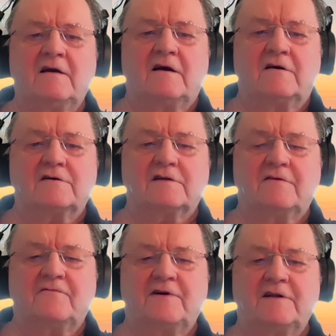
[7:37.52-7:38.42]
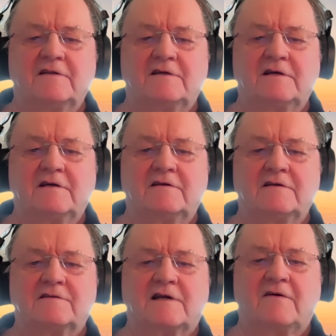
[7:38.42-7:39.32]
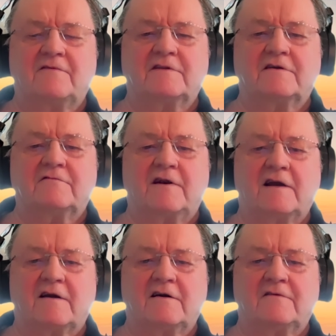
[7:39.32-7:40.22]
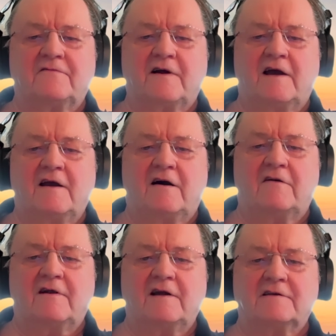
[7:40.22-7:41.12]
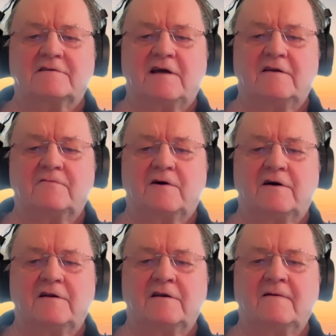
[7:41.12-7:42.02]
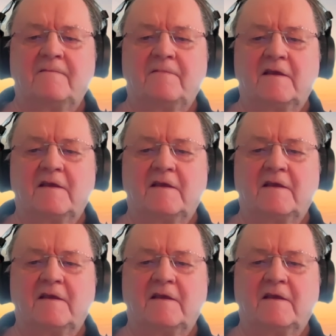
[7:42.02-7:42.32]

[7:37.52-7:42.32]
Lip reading: Ocean Infinity discovered the wreck of ARA San Juan